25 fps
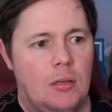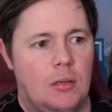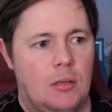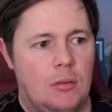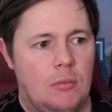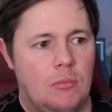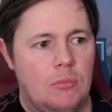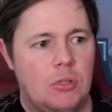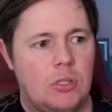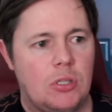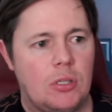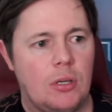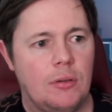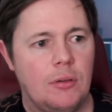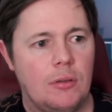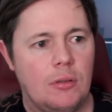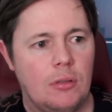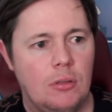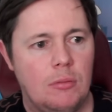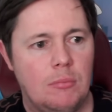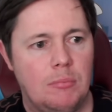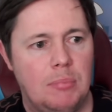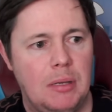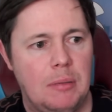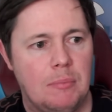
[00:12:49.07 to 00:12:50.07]
would
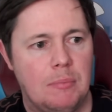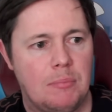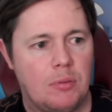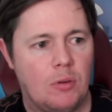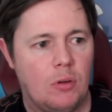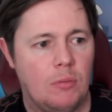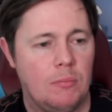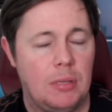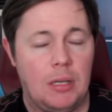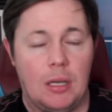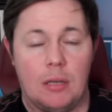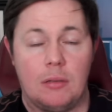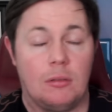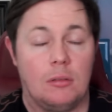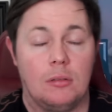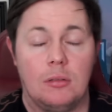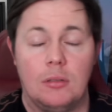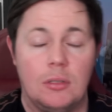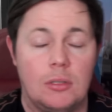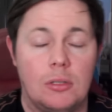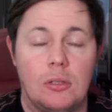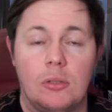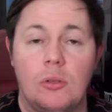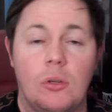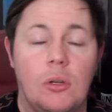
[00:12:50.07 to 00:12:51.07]
Sunderland beat Brøndby? I
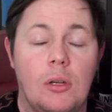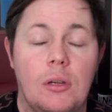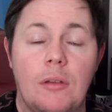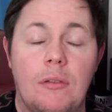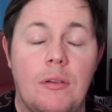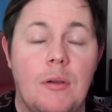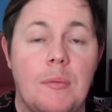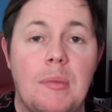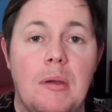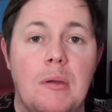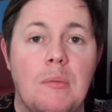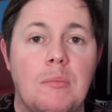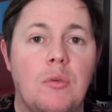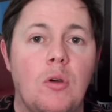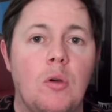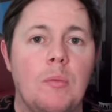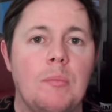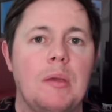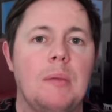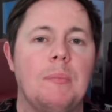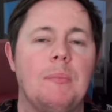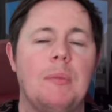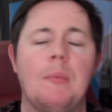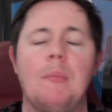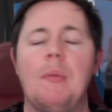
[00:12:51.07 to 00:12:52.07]
don't know enough about
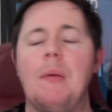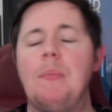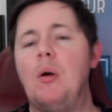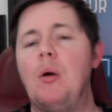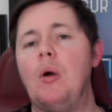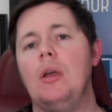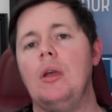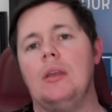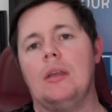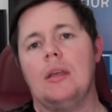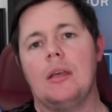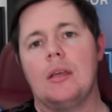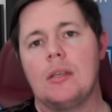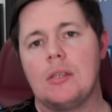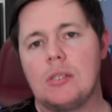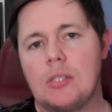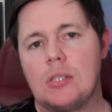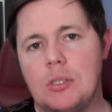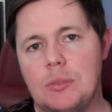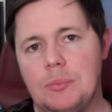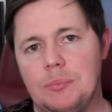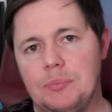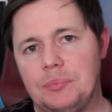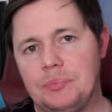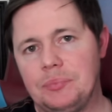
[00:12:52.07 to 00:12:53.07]
Brøndby. But my point
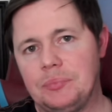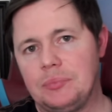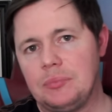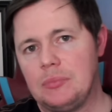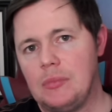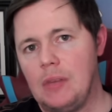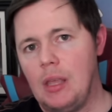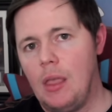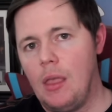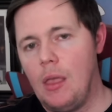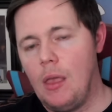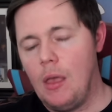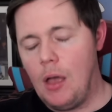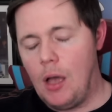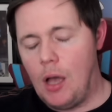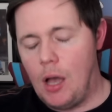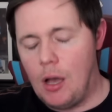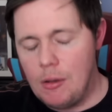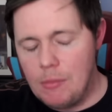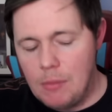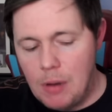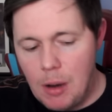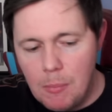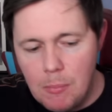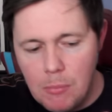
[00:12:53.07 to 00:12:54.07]
is,
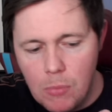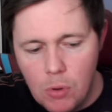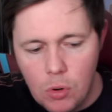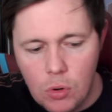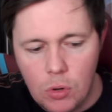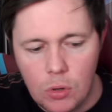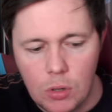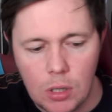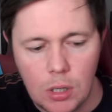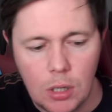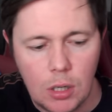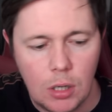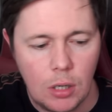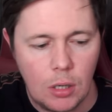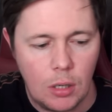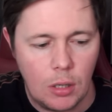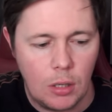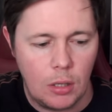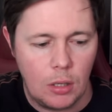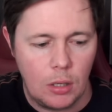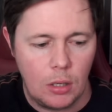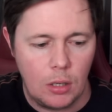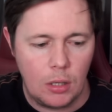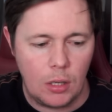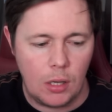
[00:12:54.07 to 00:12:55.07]
a more
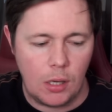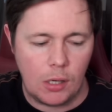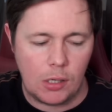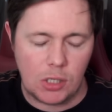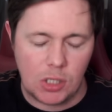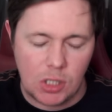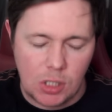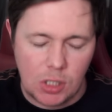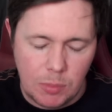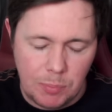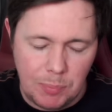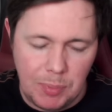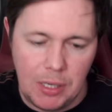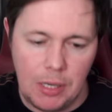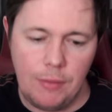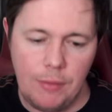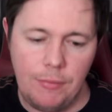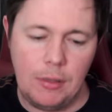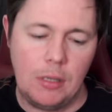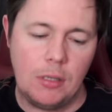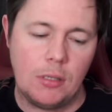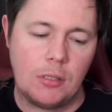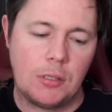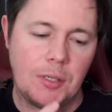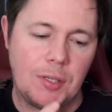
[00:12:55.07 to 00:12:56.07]

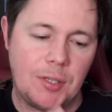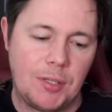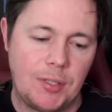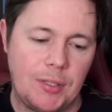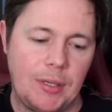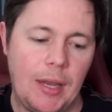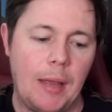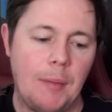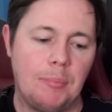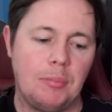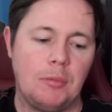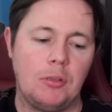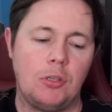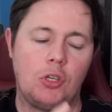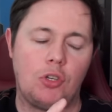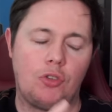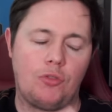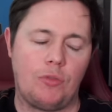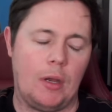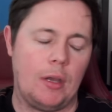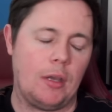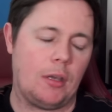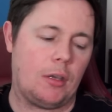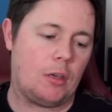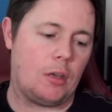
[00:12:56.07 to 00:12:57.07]
experienced, established
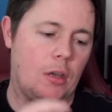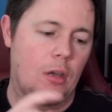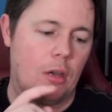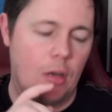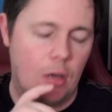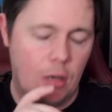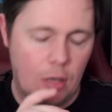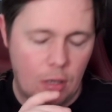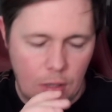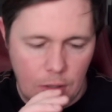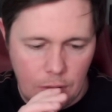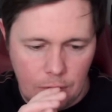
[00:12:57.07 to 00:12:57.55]
striker,